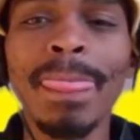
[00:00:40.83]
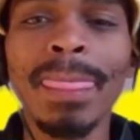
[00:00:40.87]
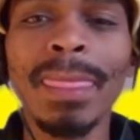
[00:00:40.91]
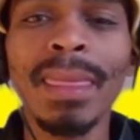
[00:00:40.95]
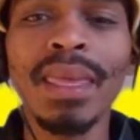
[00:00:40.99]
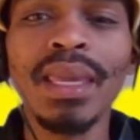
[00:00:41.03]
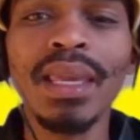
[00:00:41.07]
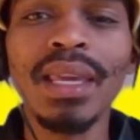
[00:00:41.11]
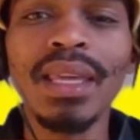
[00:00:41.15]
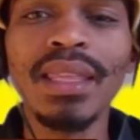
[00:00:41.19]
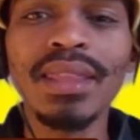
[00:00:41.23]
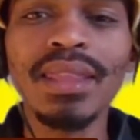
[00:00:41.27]

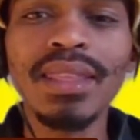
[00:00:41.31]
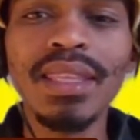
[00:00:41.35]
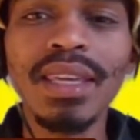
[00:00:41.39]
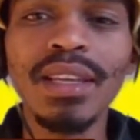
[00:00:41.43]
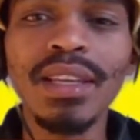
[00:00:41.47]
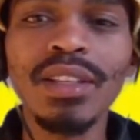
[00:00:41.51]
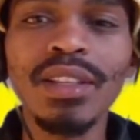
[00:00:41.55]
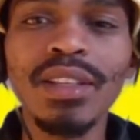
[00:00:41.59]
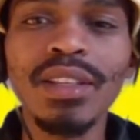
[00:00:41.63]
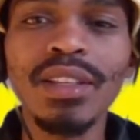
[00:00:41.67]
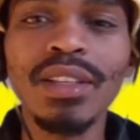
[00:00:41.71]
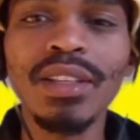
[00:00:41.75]
And thank
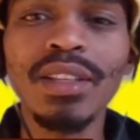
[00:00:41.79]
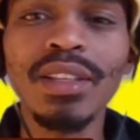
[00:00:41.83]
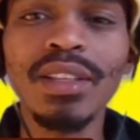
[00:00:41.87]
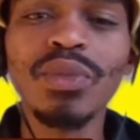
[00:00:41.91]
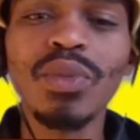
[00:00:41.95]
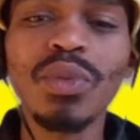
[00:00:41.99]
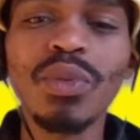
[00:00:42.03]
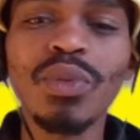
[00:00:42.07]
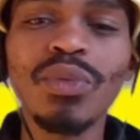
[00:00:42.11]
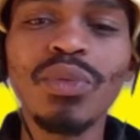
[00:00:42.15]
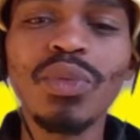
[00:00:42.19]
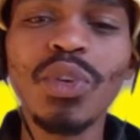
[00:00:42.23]
you for
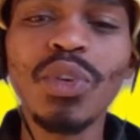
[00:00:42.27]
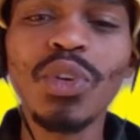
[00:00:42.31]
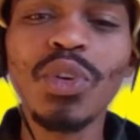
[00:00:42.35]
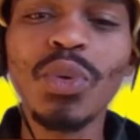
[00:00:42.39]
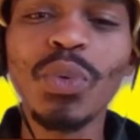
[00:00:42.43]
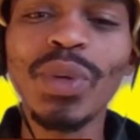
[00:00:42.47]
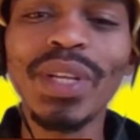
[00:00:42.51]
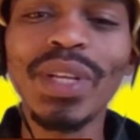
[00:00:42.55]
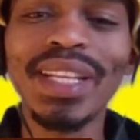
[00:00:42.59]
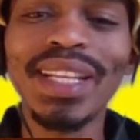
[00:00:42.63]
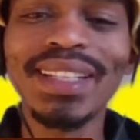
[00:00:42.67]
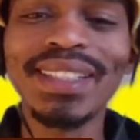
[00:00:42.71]
following
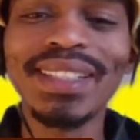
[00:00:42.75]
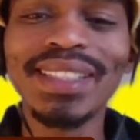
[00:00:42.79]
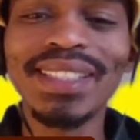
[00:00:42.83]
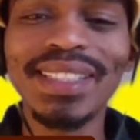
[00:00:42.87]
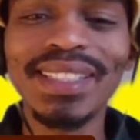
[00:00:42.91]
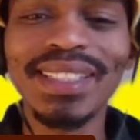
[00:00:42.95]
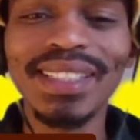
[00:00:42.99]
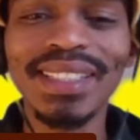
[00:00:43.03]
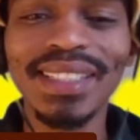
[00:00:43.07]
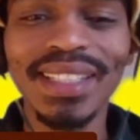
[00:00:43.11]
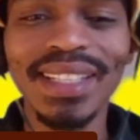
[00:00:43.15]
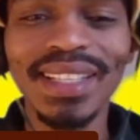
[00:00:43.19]
us
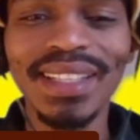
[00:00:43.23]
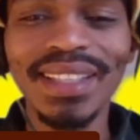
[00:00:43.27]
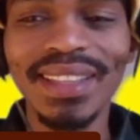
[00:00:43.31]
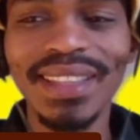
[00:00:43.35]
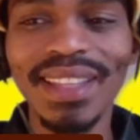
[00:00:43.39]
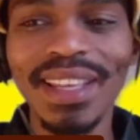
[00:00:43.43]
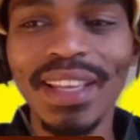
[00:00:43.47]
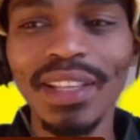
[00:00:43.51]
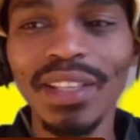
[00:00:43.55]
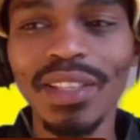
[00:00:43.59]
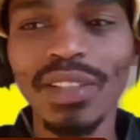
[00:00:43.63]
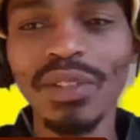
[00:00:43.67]
and
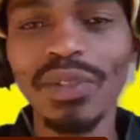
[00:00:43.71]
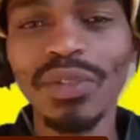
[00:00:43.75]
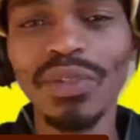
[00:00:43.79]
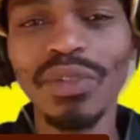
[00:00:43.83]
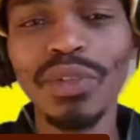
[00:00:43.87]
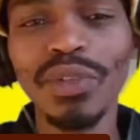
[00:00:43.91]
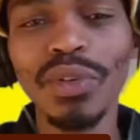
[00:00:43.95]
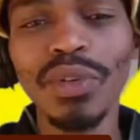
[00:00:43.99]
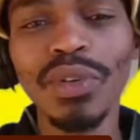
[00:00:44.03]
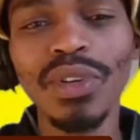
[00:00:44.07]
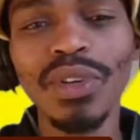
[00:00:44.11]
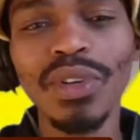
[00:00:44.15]
thank you
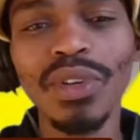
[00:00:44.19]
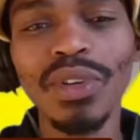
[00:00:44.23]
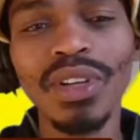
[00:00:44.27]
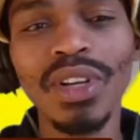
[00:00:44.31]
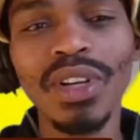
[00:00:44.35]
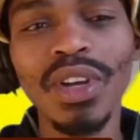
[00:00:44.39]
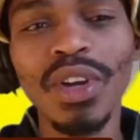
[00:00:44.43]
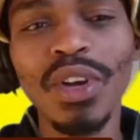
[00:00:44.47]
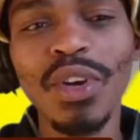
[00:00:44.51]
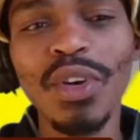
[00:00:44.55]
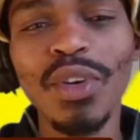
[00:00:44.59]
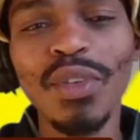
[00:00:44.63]
for
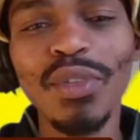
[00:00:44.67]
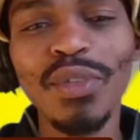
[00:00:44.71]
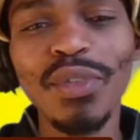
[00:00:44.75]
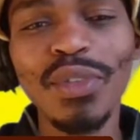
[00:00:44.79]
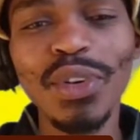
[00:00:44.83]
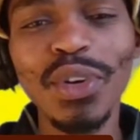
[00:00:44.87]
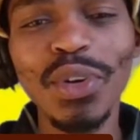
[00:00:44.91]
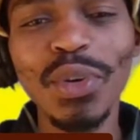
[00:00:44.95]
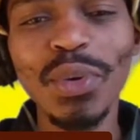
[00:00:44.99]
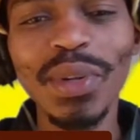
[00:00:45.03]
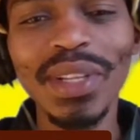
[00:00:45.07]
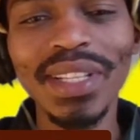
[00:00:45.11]

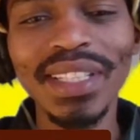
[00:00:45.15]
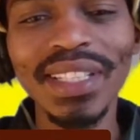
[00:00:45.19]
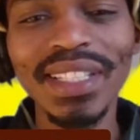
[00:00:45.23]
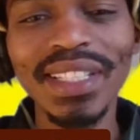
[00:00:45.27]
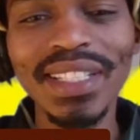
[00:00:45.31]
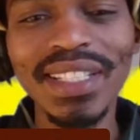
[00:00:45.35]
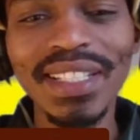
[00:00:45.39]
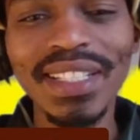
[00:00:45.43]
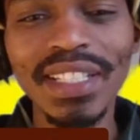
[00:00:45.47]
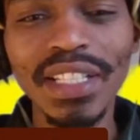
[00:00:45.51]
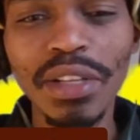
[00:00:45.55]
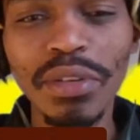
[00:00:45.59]
following this
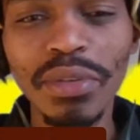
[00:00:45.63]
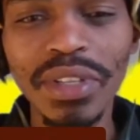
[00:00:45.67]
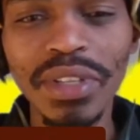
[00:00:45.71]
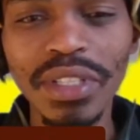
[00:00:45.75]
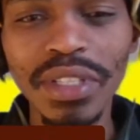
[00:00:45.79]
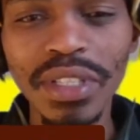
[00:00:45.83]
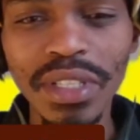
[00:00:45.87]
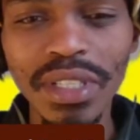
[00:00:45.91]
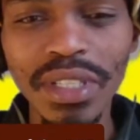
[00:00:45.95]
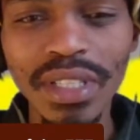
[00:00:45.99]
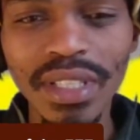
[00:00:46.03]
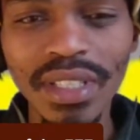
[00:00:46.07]

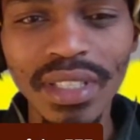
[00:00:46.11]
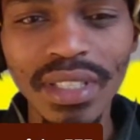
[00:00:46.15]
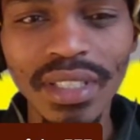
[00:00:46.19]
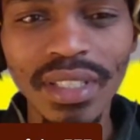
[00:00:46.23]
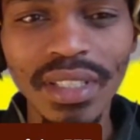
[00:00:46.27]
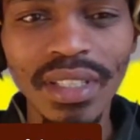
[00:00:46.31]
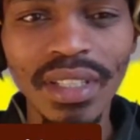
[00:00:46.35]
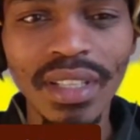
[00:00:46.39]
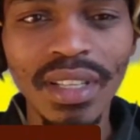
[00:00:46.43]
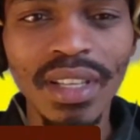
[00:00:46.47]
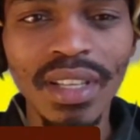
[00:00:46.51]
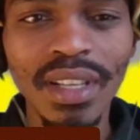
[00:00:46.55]
series
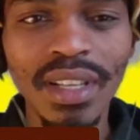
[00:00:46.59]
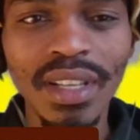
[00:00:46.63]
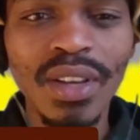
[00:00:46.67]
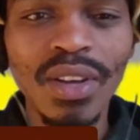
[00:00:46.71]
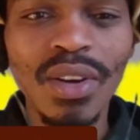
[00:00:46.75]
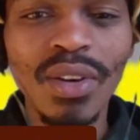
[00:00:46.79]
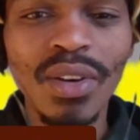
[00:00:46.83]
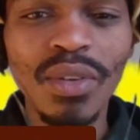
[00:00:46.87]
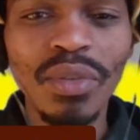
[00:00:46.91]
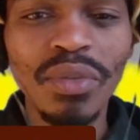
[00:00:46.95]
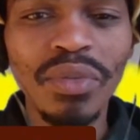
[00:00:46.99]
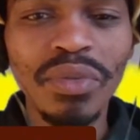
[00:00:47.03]

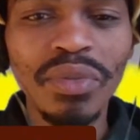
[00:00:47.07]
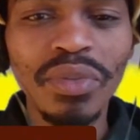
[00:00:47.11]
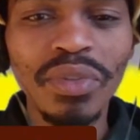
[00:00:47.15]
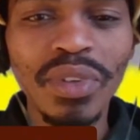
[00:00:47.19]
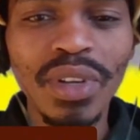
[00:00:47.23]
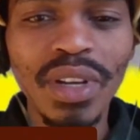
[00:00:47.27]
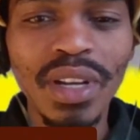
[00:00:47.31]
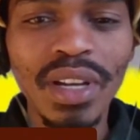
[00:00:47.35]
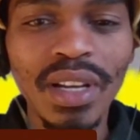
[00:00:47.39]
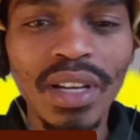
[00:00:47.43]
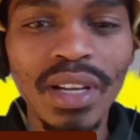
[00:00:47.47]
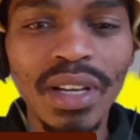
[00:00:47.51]
of
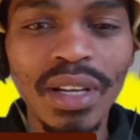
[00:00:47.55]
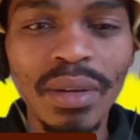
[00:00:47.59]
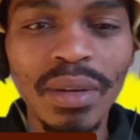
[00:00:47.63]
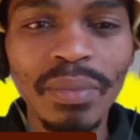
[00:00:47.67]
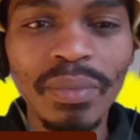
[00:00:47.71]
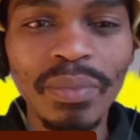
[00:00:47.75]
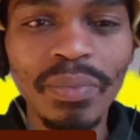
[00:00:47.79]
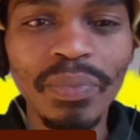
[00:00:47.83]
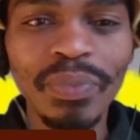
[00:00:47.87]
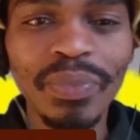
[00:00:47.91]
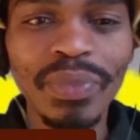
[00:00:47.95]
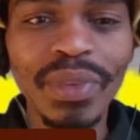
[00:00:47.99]

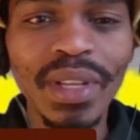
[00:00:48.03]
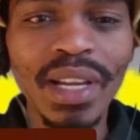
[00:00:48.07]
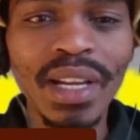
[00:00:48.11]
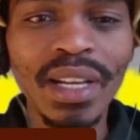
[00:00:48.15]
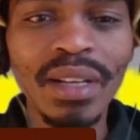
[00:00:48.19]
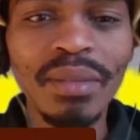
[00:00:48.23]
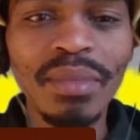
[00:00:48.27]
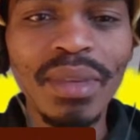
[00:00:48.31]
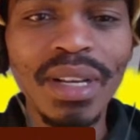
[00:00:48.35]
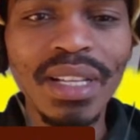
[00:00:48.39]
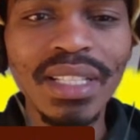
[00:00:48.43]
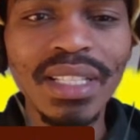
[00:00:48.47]

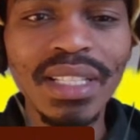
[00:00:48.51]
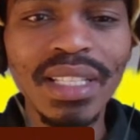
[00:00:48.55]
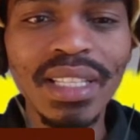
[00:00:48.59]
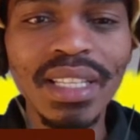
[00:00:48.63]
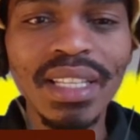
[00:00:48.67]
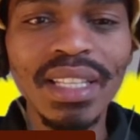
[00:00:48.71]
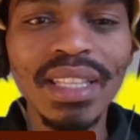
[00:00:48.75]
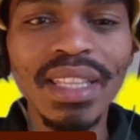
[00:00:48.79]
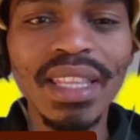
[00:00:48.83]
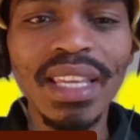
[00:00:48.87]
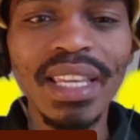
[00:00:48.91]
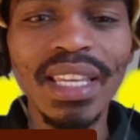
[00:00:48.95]

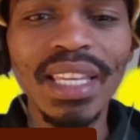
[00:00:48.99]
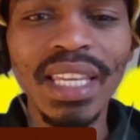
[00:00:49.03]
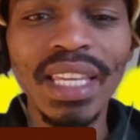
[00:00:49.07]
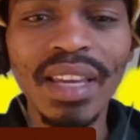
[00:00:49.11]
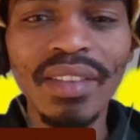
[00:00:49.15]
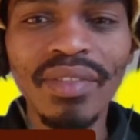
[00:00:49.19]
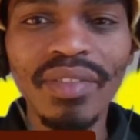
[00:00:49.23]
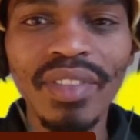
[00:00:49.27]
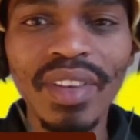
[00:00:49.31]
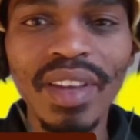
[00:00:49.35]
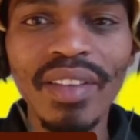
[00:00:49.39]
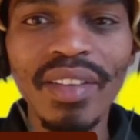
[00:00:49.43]
unmasking the
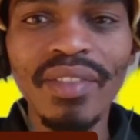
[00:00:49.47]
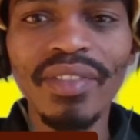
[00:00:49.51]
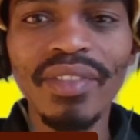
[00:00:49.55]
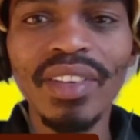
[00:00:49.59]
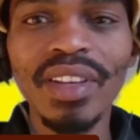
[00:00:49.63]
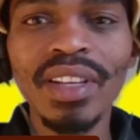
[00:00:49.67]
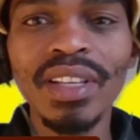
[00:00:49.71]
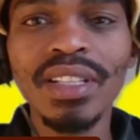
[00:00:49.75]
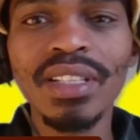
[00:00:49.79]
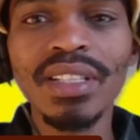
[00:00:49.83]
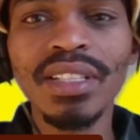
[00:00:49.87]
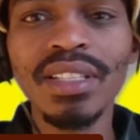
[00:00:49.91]
EFF
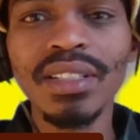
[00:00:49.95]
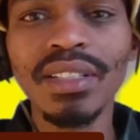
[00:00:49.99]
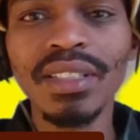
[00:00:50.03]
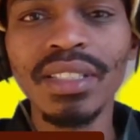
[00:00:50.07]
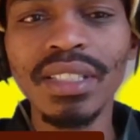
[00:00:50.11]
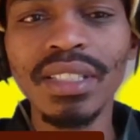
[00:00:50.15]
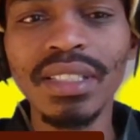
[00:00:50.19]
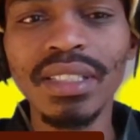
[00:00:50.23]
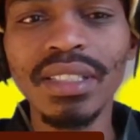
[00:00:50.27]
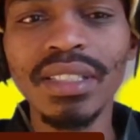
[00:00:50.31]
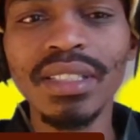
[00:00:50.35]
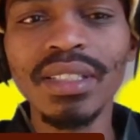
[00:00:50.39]

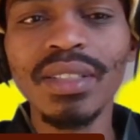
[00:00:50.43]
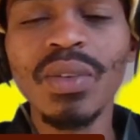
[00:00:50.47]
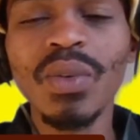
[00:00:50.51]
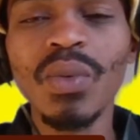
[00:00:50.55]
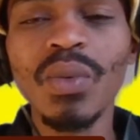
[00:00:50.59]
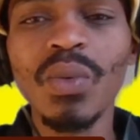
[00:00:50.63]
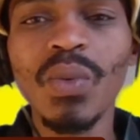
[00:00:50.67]
exodus.